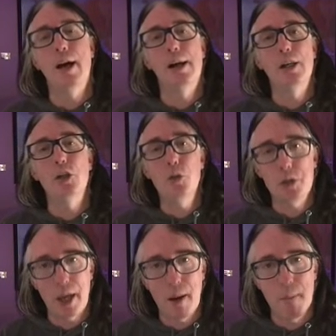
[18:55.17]

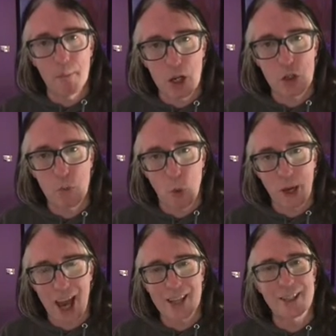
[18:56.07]
using much more
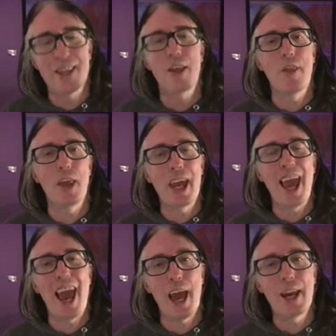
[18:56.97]
gas than they
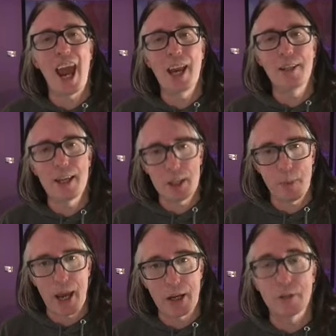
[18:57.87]
had
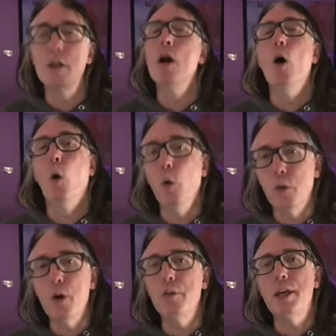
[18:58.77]
anticipated.
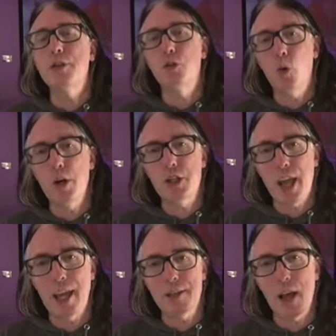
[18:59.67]
Although their storage
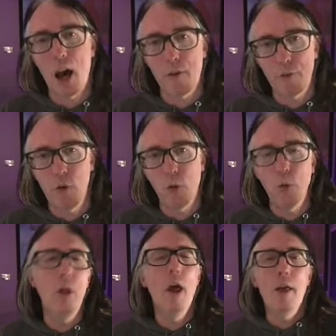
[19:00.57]
tanks are
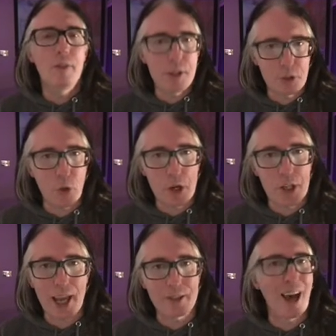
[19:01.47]
full, these storage
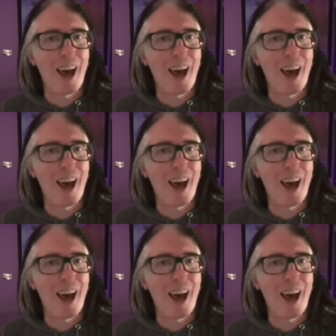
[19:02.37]
tanks are